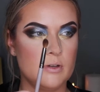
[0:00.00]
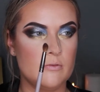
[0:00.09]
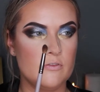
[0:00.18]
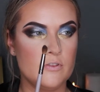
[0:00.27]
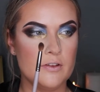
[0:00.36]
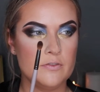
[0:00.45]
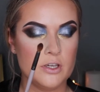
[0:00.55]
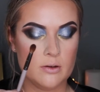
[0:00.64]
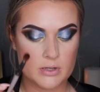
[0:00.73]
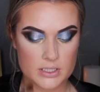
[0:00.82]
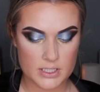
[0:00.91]
bit
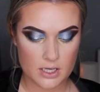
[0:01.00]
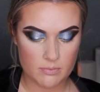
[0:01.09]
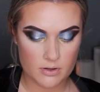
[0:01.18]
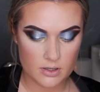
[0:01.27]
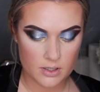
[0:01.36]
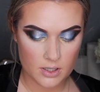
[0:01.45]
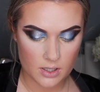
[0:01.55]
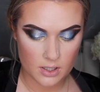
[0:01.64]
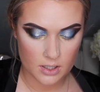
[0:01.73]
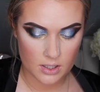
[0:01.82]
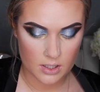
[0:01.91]
fluffier but tapered.
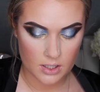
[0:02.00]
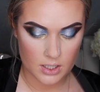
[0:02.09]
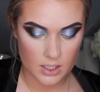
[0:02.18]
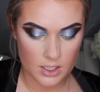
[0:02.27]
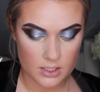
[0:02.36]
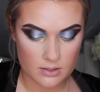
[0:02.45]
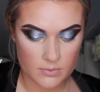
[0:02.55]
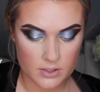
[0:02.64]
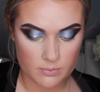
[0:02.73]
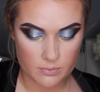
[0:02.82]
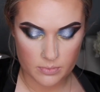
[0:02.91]
And I'm
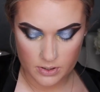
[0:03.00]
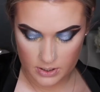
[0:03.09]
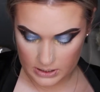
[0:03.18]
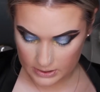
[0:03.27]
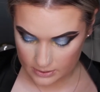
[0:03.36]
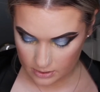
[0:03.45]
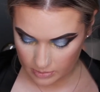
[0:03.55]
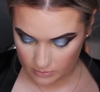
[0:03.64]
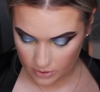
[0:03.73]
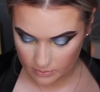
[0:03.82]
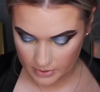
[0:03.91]
gonna put a little bit
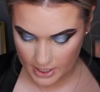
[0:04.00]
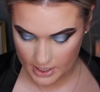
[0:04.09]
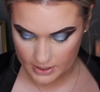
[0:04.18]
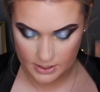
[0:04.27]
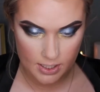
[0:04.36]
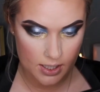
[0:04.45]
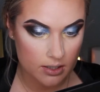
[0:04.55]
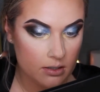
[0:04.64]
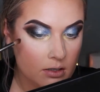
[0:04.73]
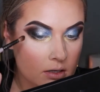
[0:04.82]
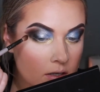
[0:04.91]
more black again